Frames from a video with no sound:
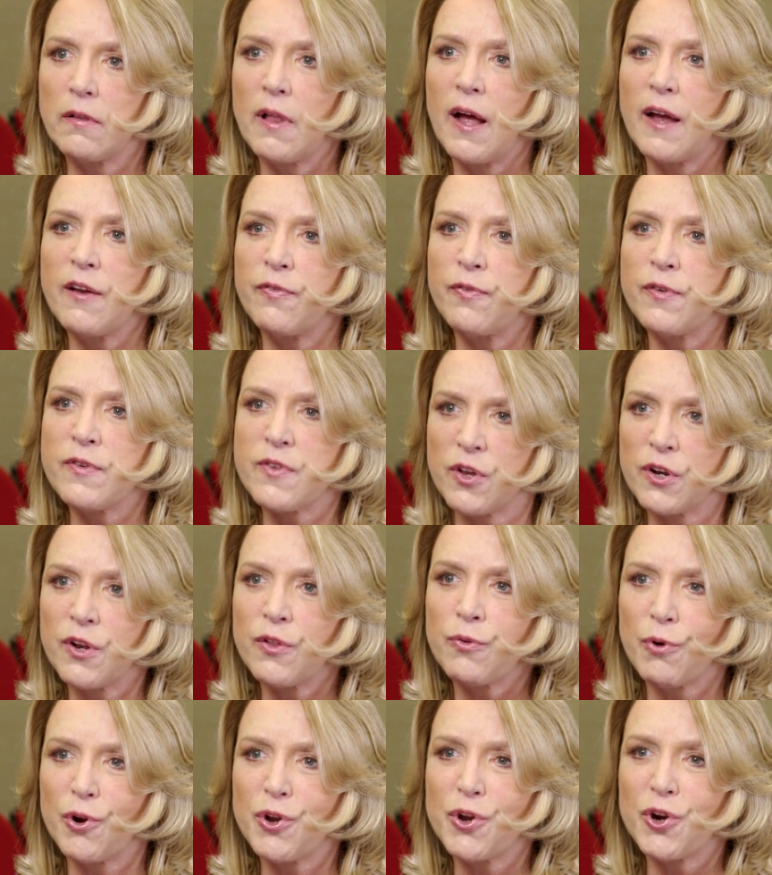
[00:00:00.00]
Life is going
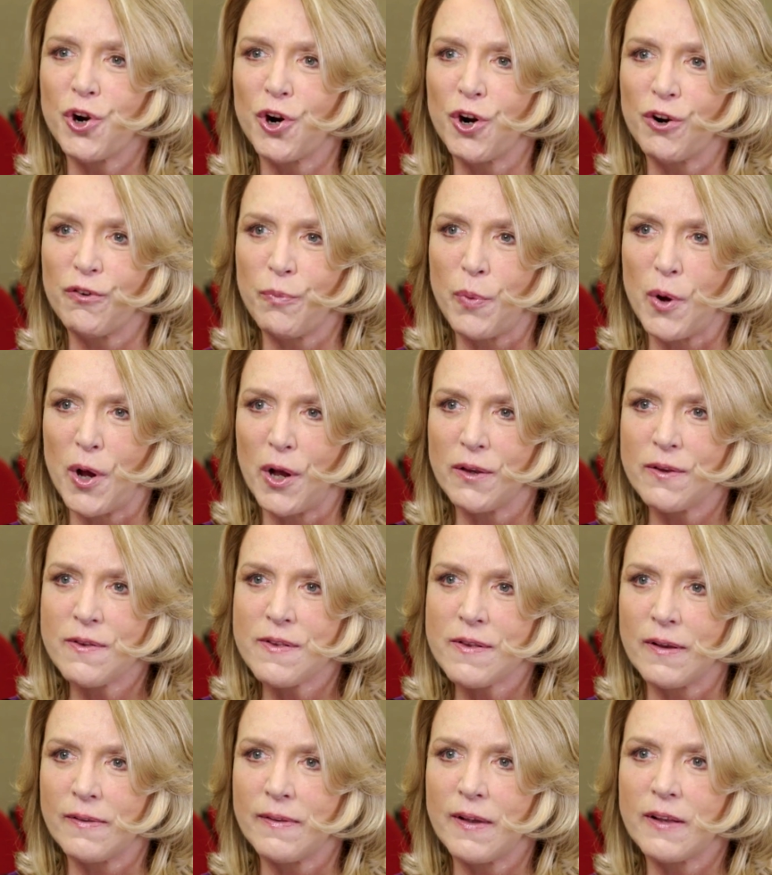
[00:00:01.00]
to throw you
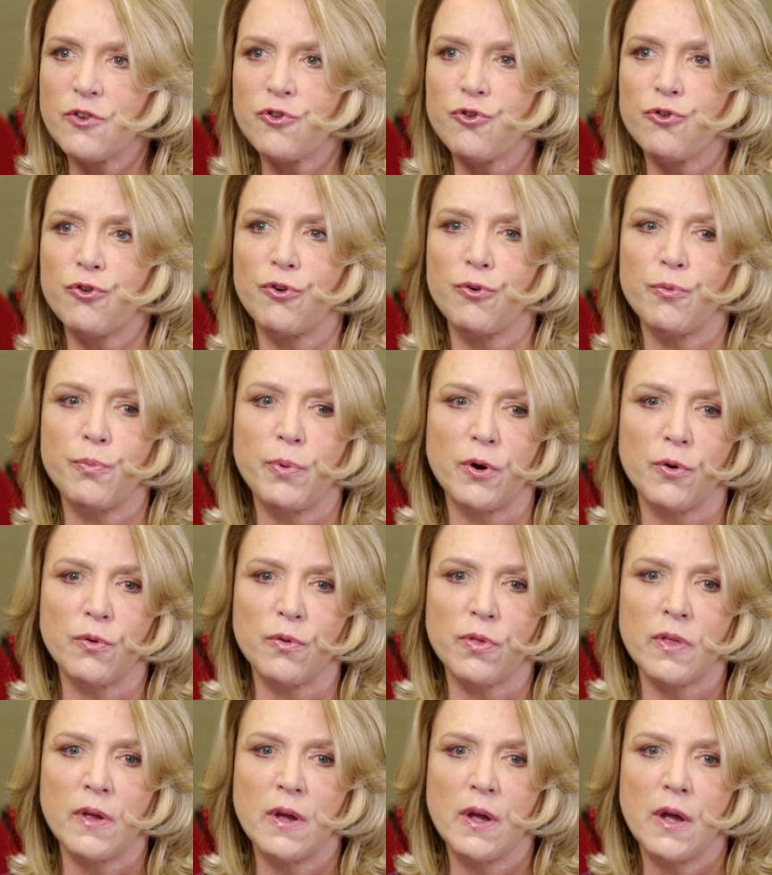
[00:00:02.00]
curveballs, and that's true
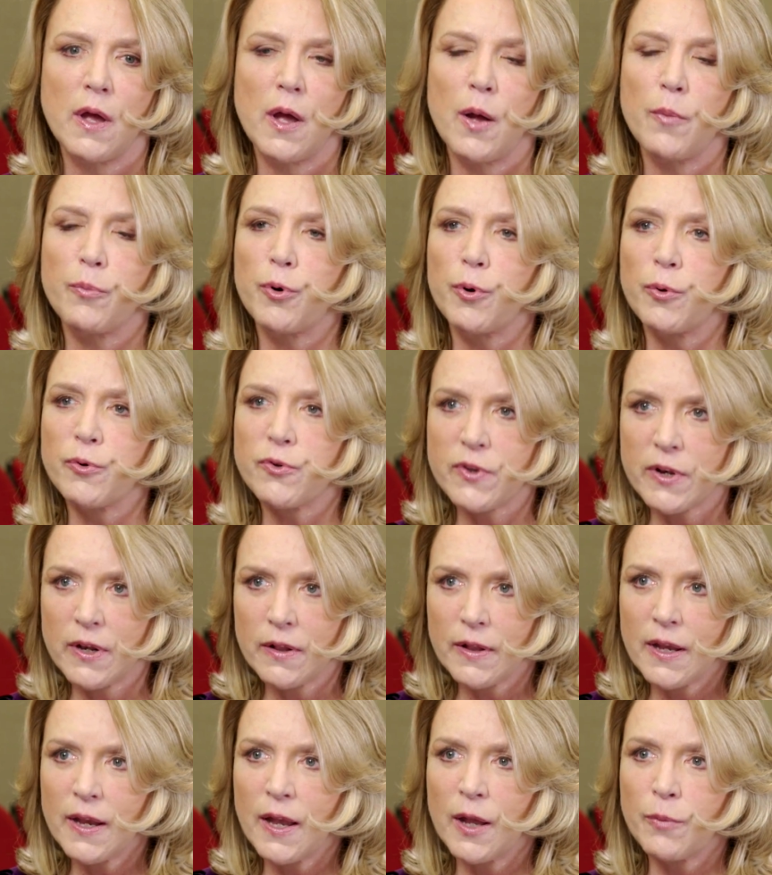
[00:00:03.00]
both
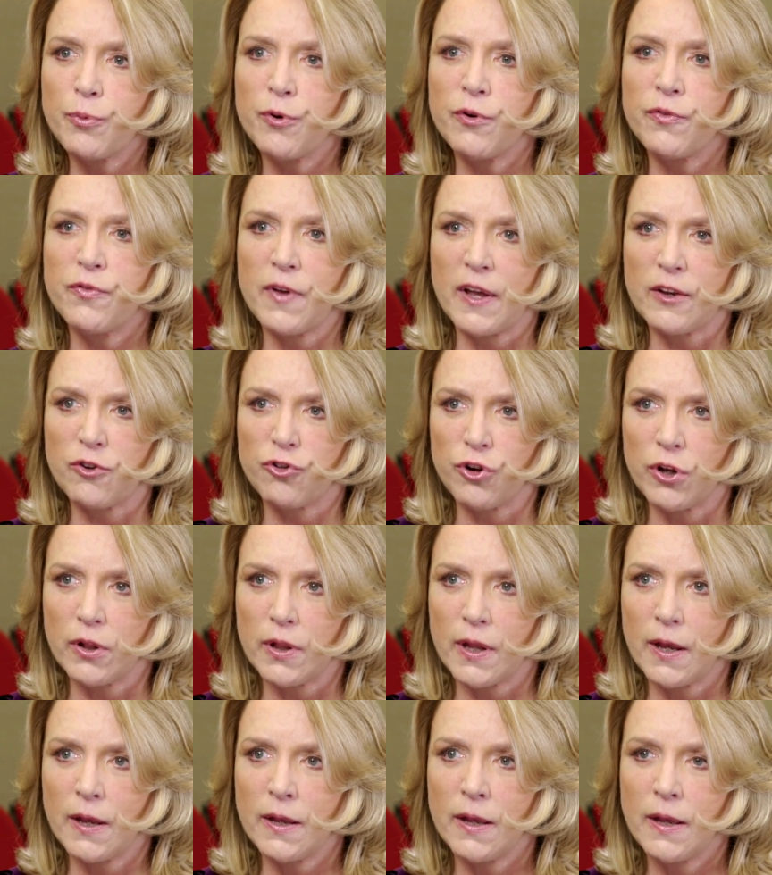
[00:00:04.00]
personally and
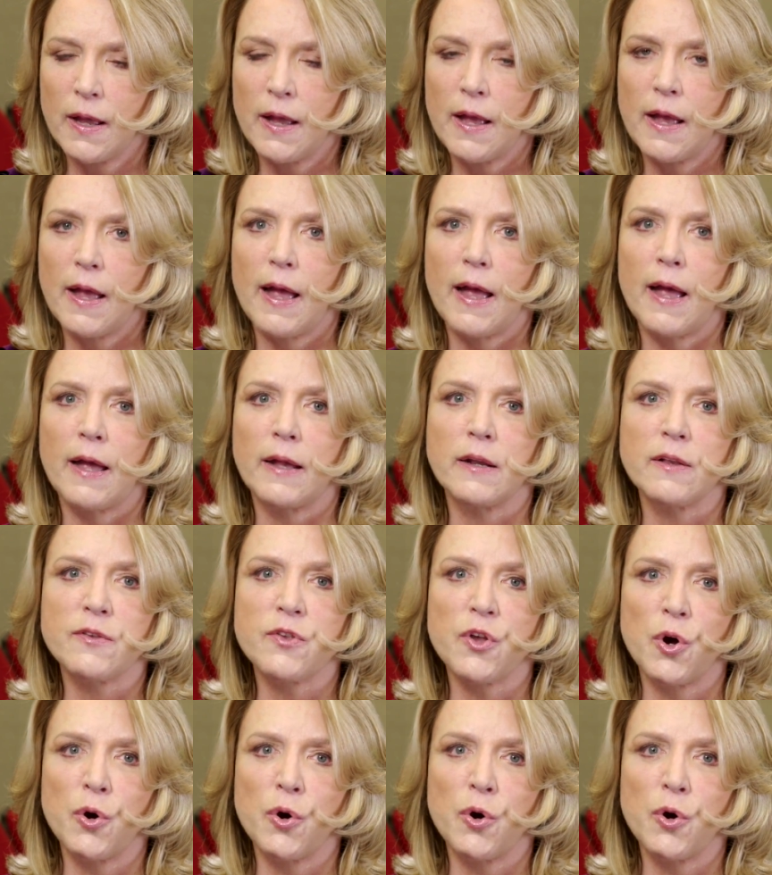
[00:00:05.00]
professionally. And it's